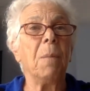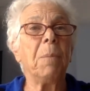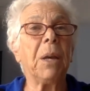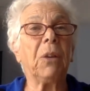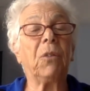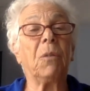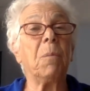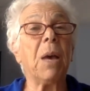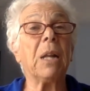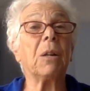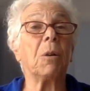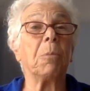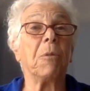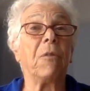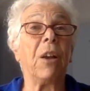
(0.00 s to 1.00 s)
because the
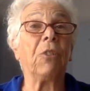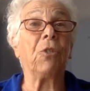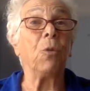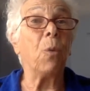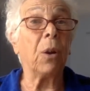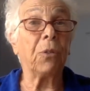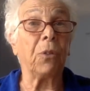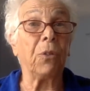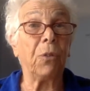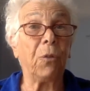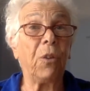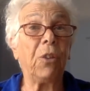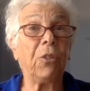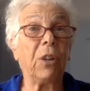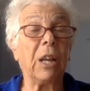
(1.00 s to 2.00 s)
medical profession wasn't
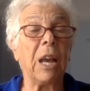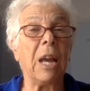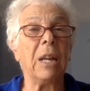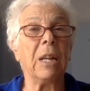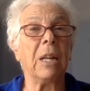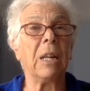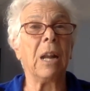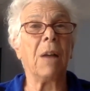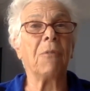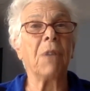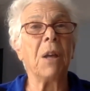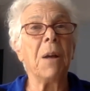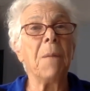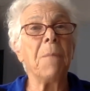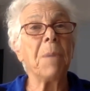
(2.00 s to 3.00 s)
sophisticated enough
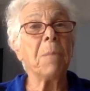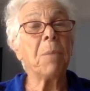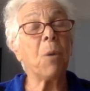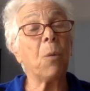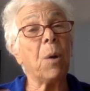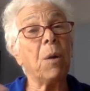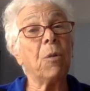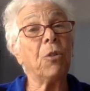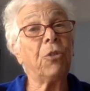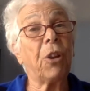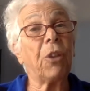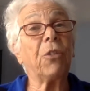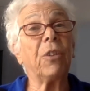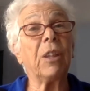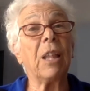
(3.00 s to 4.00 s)
but we were
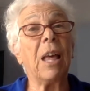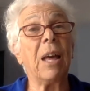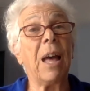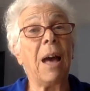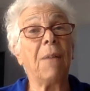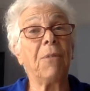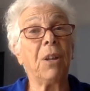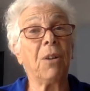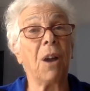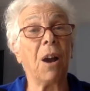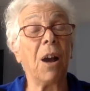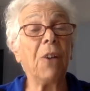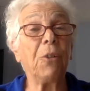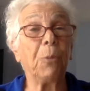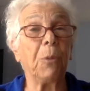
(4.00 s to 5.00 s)
just having our
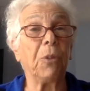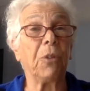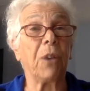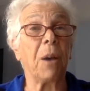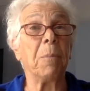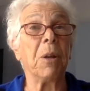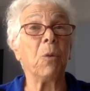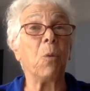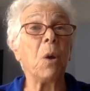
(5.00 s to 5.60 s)
husbands come in.